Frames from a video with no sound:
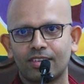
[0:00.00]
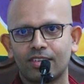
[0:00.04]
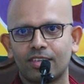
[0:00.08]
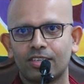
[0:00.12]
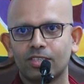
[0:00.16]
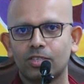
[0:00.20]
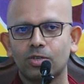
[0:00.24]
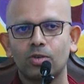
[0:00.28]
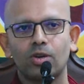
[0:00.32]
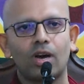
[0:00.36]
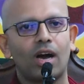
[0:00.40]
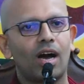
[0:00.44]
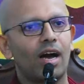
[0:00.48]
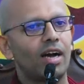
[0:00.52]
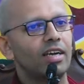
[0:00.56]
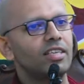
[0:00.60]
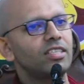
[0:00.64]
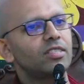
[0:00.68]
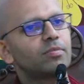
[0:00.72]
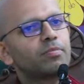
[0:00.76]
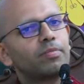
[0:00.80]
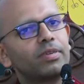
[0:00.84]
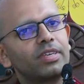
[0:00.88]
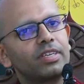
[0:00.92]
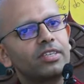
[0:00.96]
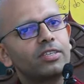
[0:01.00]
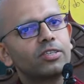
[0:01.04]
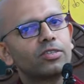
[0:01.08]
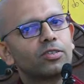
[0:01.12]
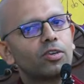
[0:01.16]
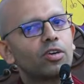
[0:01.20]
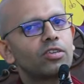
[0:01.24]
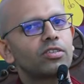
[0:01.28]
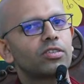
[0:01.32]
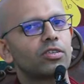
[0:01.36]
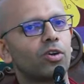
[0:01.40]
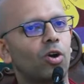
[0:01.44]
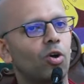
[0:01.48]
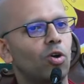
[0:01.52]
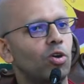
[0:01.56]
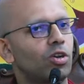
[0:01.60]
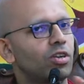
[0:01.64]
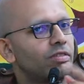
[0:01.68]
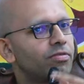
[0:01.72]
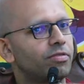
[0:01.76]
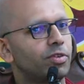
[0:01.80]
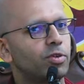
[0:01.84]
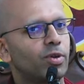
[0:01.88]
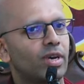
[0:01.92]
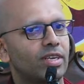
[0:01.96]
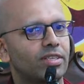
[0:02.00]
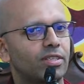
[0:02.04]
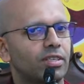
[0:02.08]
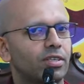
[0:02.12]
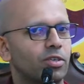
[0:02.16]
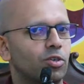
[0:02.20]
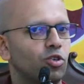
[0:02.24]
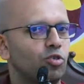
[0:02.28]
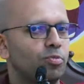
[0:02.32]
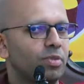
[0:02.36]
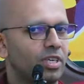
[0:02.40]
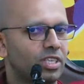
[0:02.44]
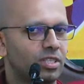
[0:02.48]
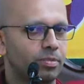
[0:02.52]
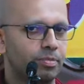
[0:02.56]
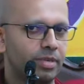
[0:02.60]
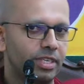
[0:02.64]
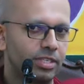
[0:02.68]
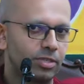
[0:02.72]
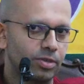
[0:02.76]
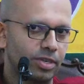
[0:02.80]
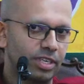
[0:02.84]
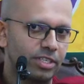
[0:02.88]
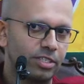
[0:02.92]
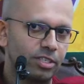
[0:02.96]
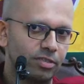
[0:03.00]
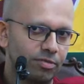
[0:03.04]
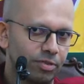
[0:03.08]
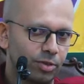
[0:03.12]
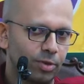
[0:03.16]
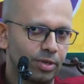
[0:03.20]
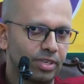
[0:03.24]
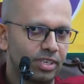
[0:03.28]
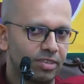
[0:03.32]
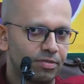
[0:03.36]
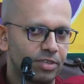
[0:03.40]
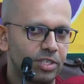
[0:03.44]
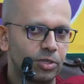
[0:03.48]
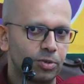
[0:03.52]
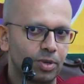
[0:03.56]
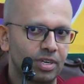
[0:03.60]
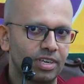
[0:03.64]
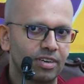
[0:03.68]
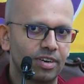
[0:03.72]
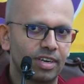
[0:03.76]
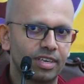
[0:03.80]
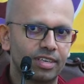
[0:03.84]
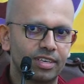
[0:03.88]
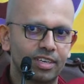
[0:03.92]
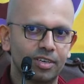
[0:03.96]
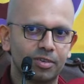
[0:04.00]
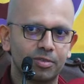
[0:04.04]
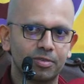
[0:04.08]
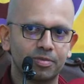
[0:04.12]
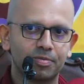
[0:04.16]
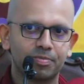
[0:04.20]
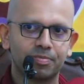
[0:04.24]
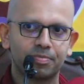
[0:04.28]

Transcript: So I speak to not all of you as a group, I speak to each of you individually right now.